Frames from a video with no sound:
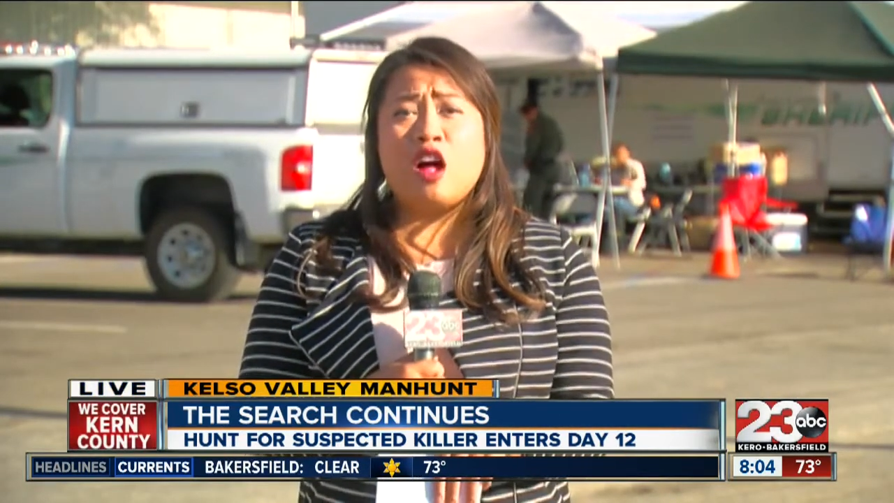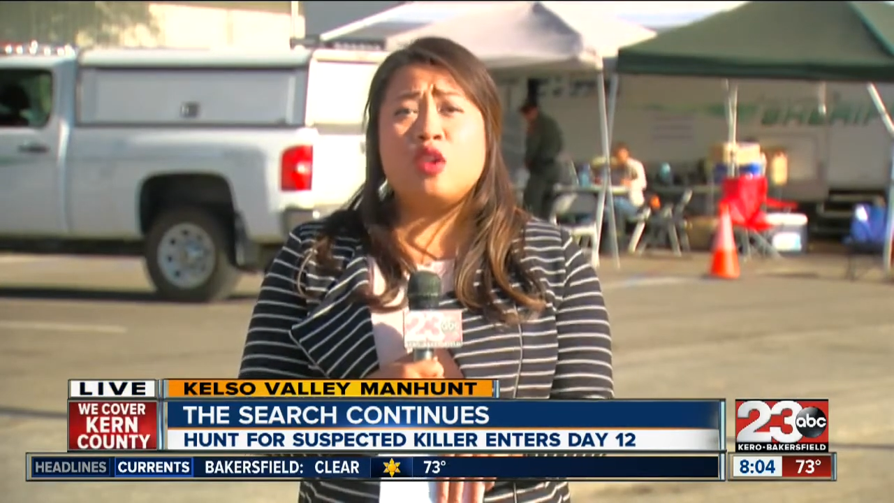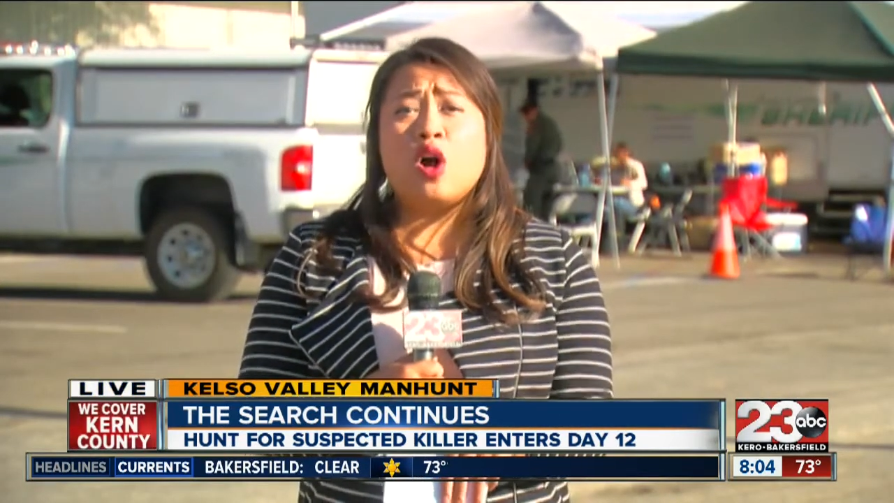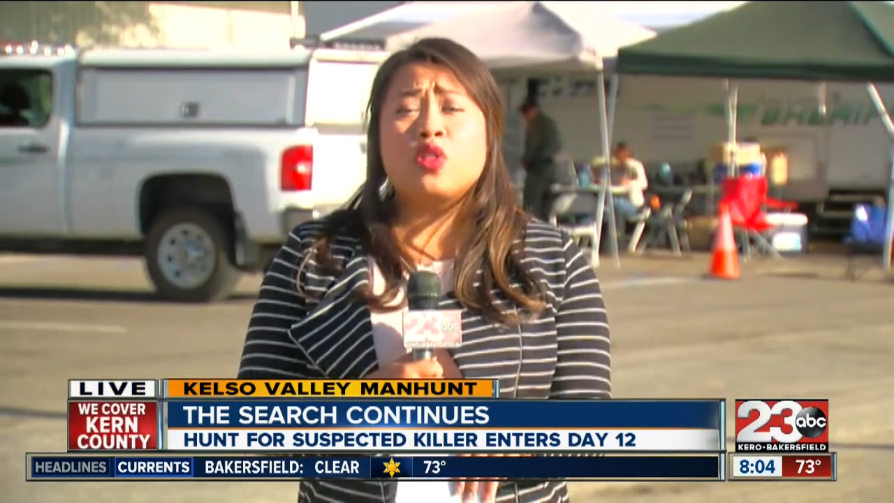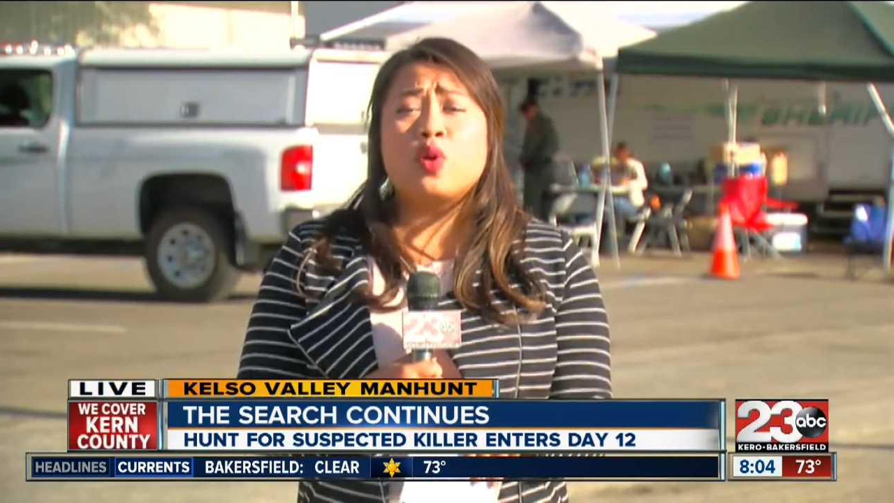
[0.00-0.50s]
how
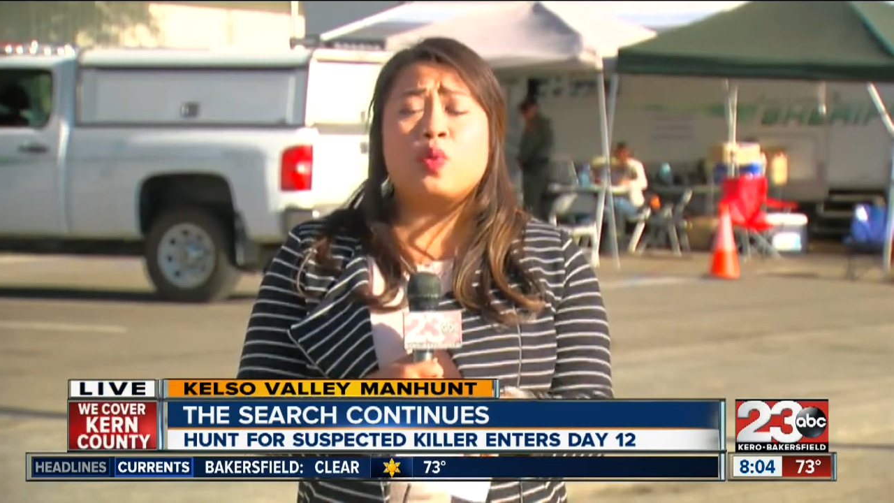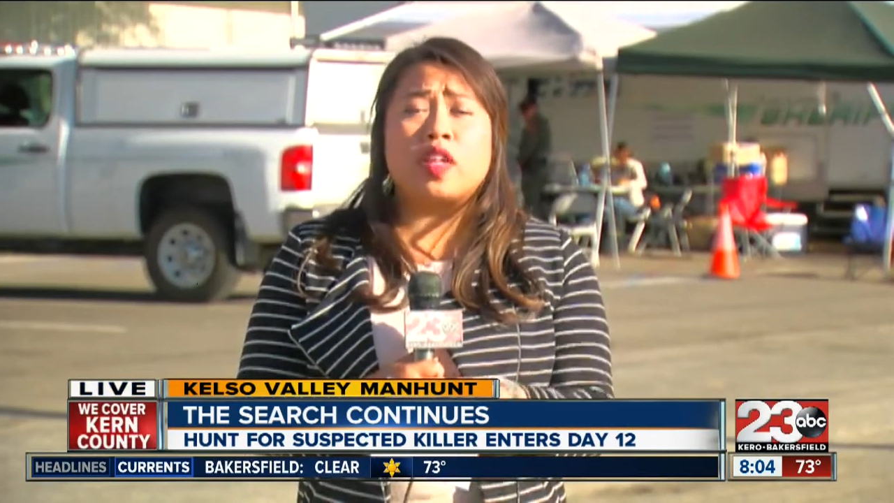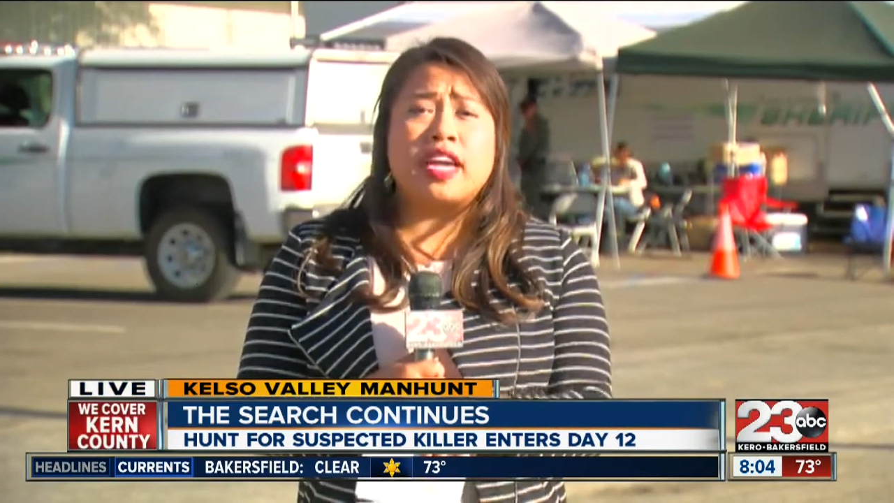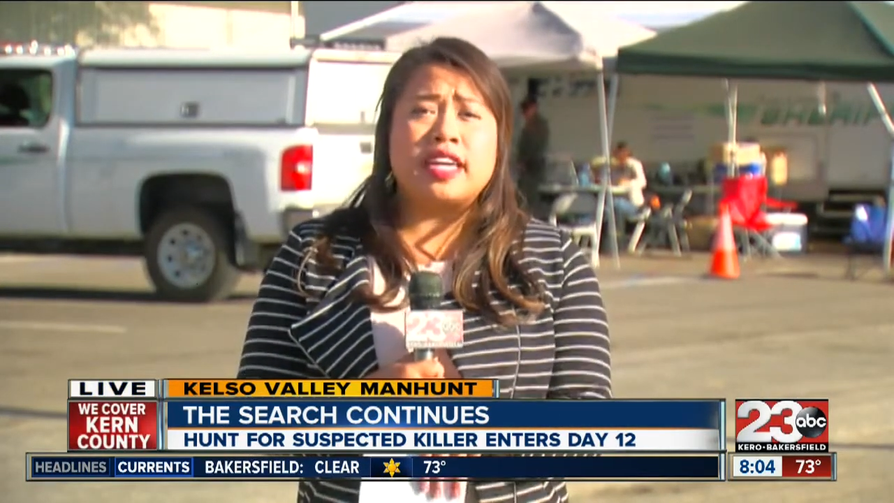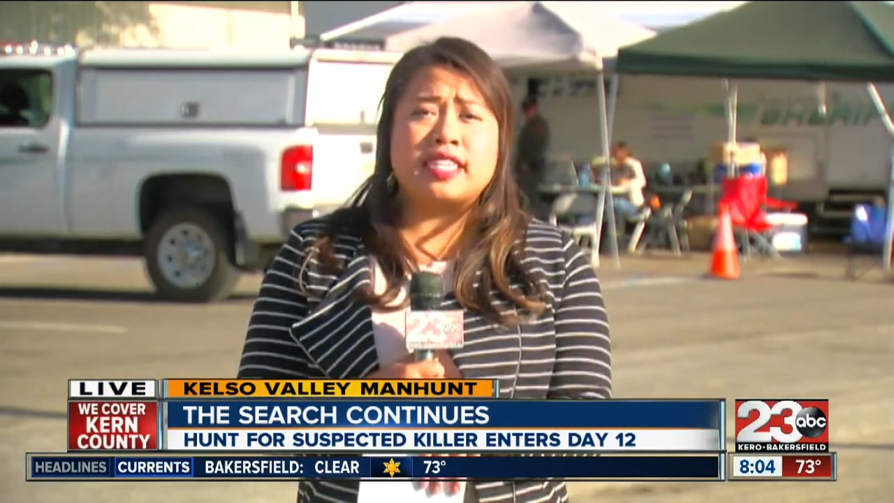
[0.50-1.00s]
long they're
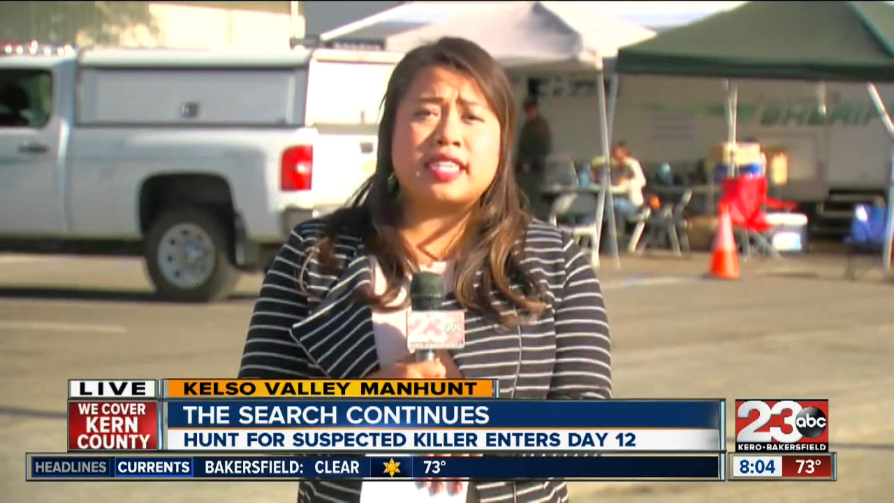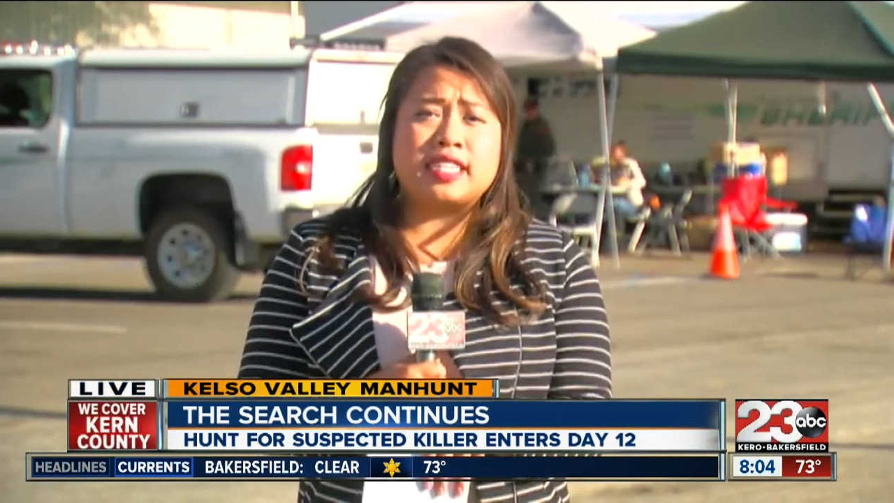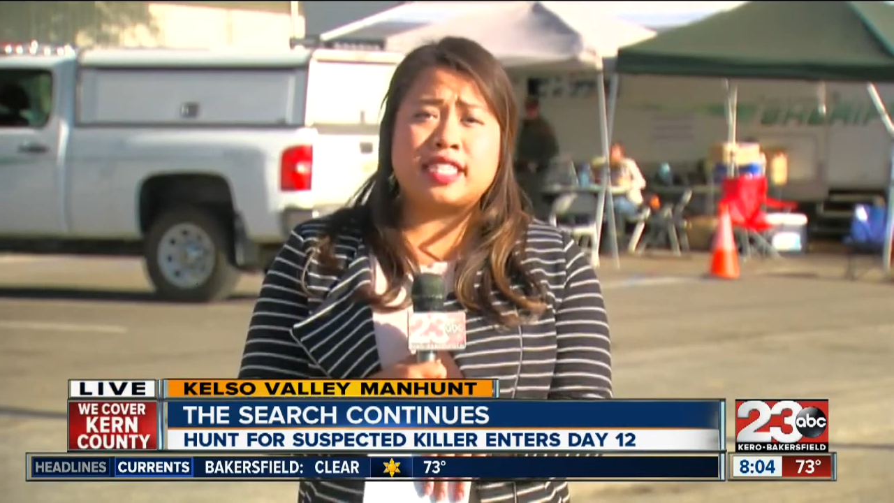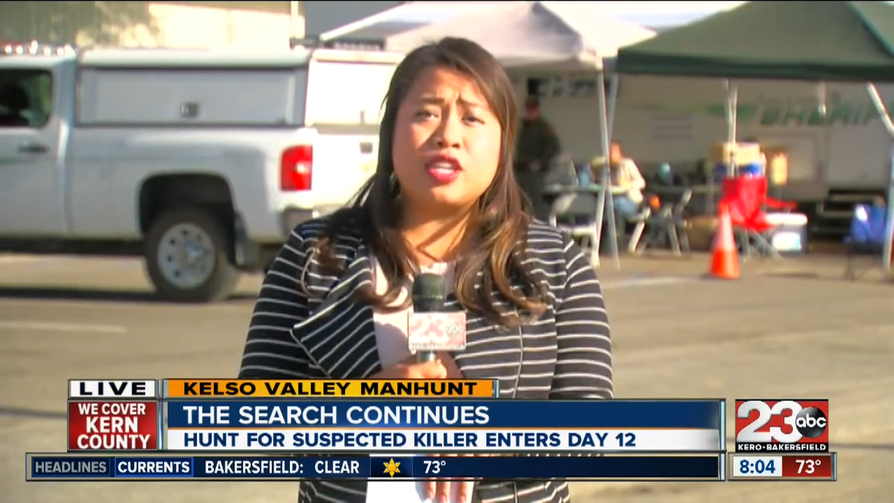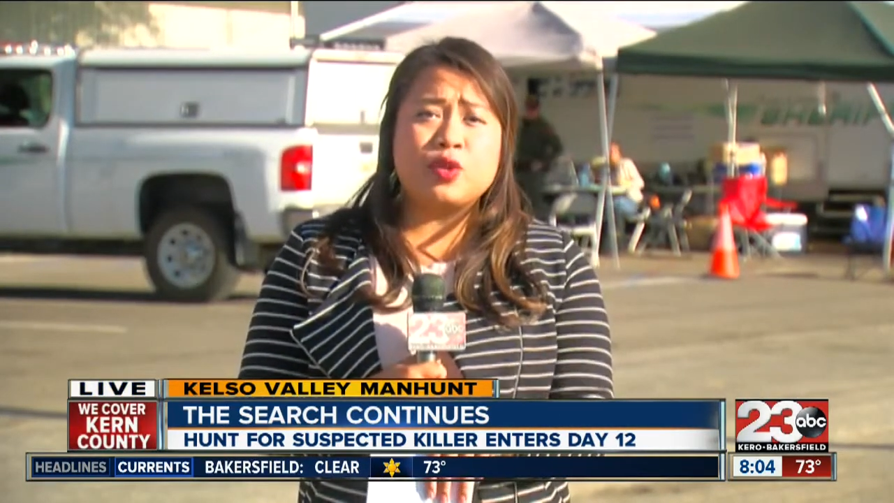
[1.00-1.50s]
planning to
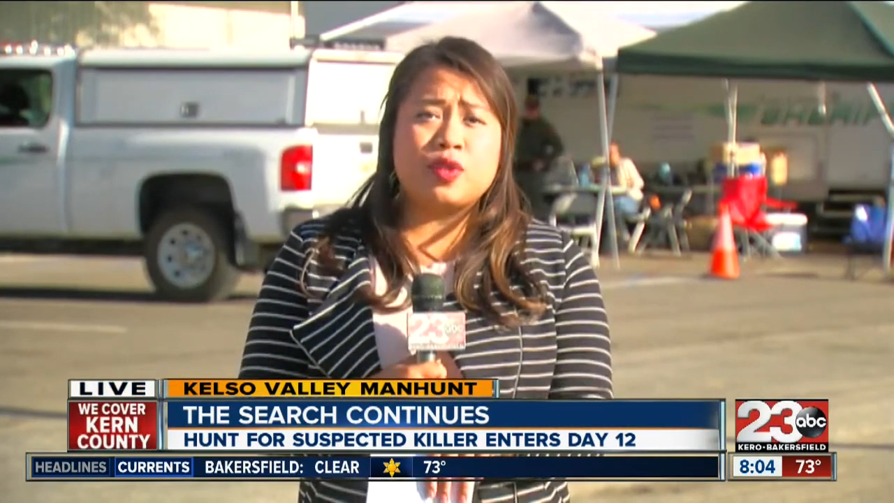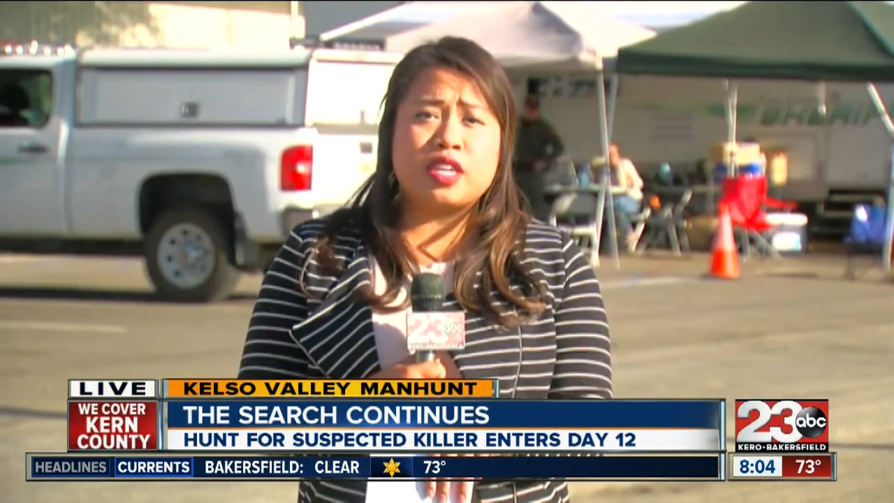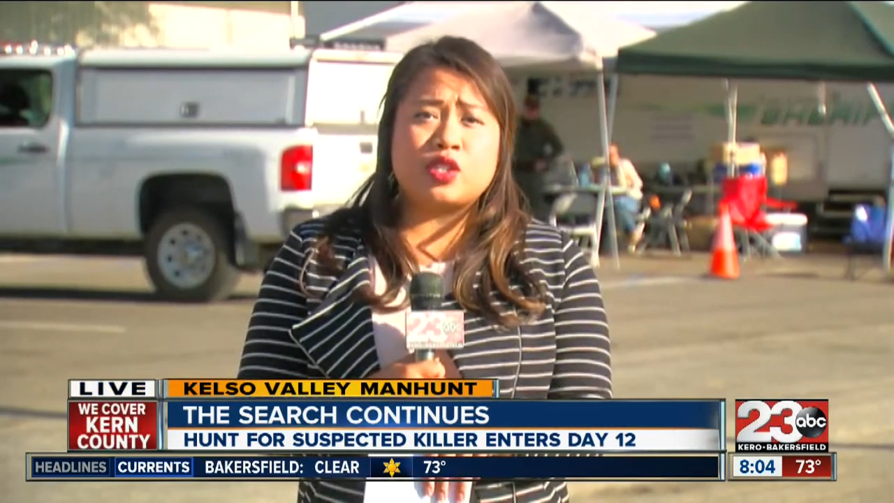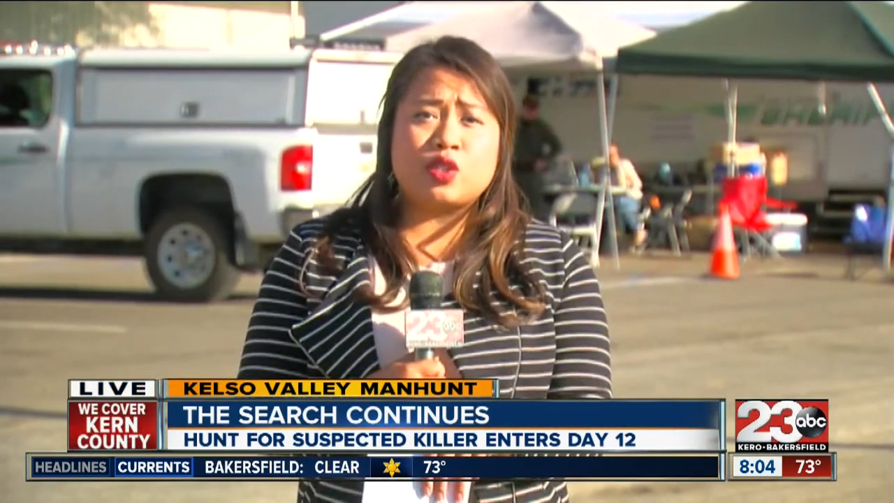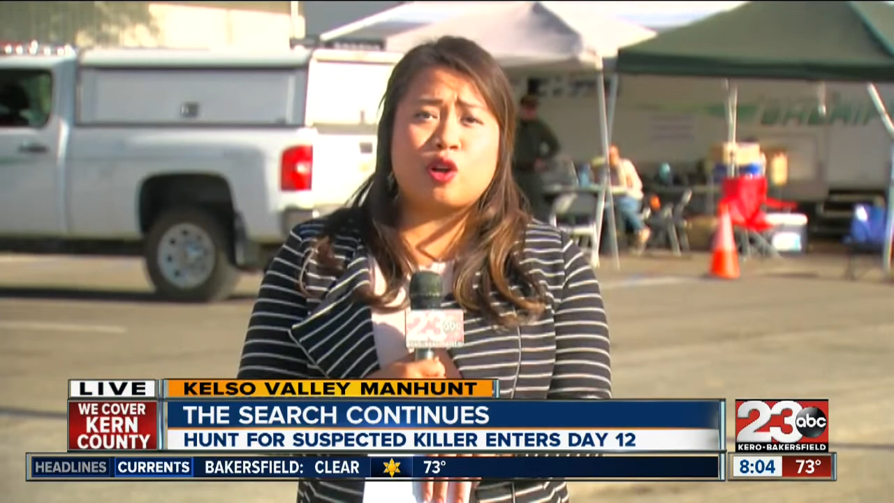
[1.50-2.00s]
continue
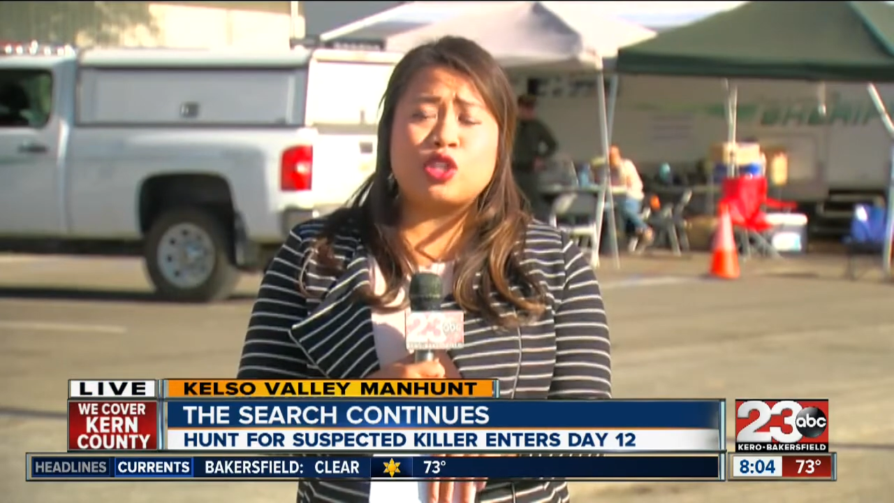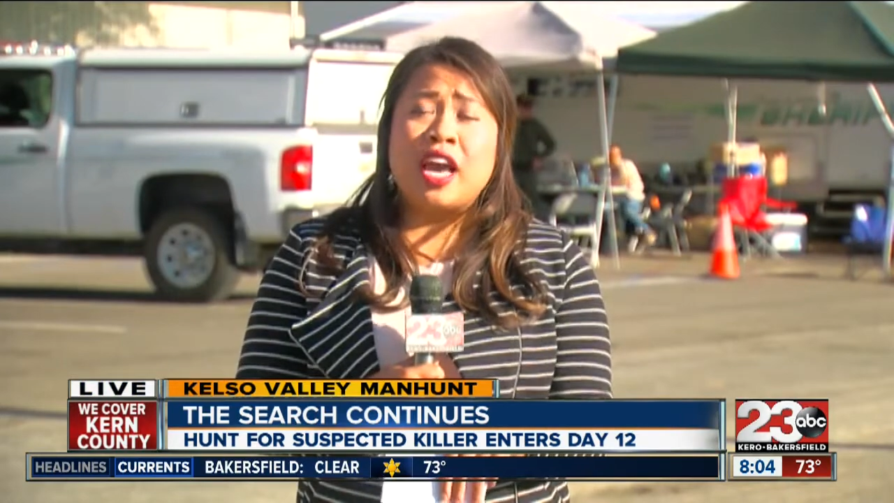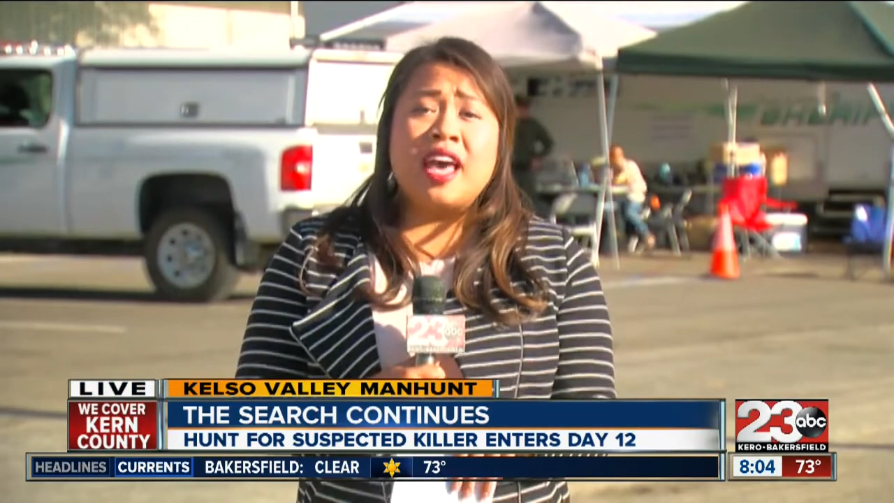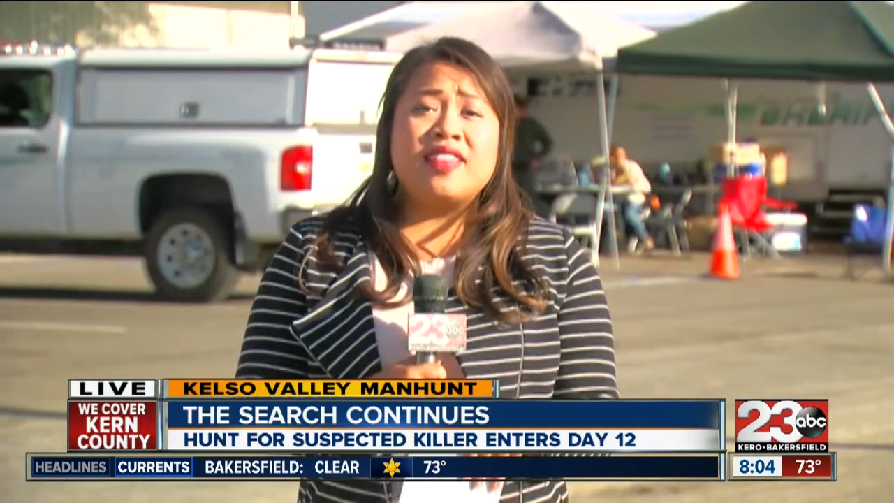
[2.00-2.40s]
this search.